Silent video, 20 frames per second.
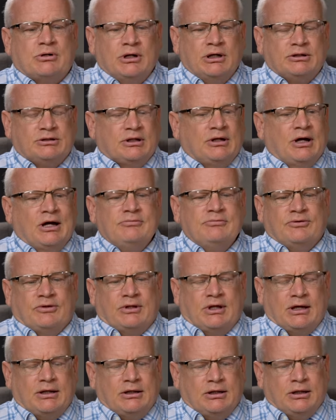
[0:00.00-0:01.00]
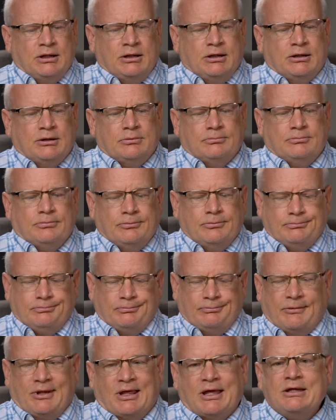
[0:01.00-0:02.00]
out to God for that. And
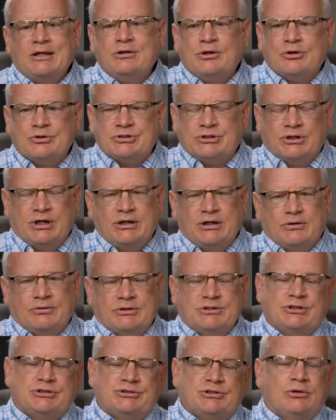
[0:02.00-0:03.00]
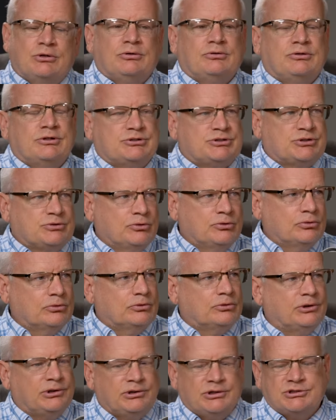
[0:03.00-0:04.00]
eight years later, he says, go to this
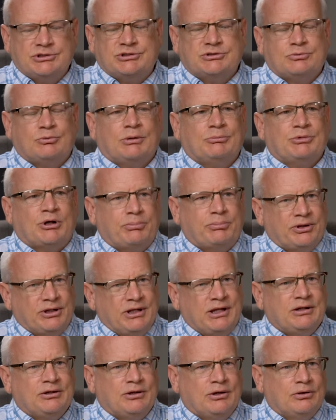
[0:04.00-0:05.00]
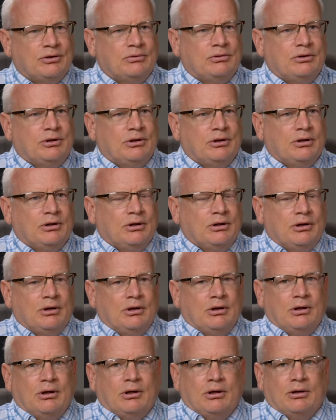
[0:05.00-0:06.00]
school, and this is where I'm going to plant you. Mm-hmm.
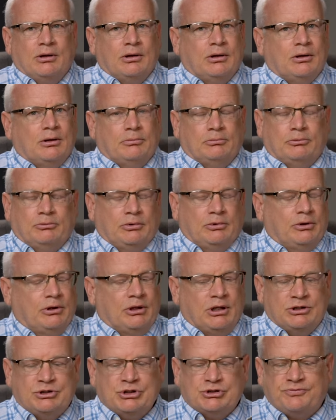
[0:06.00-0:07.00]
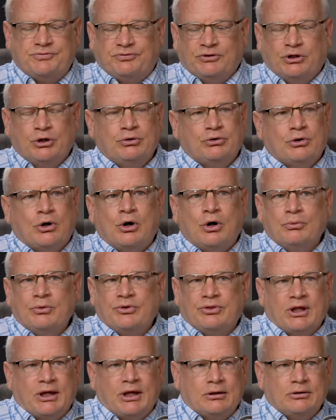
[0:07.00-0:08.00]
um, it just flowed all
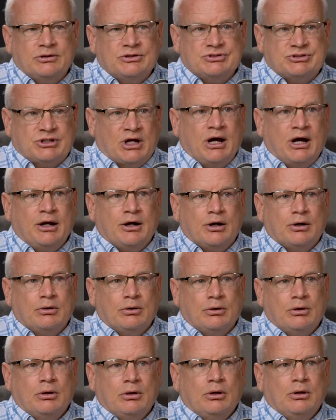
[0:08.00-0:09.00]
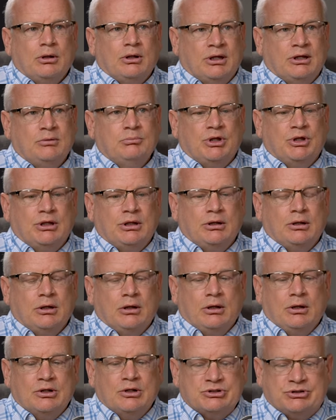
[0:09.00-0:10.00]
with that desire in me.
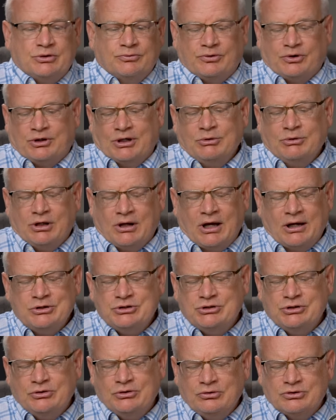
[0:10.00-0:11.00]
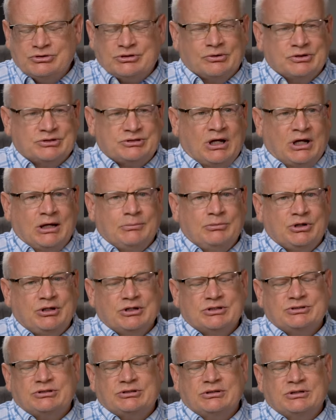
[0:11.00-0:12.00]
So for coming, how did you do this all this time?
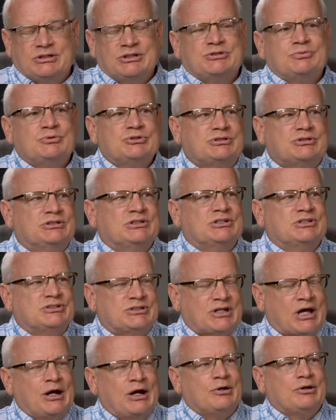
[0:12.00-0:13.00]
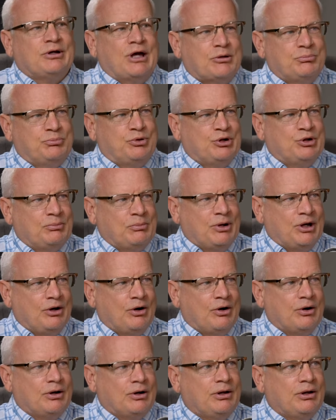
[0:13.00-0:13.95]
Because this was the desire God put in my heart,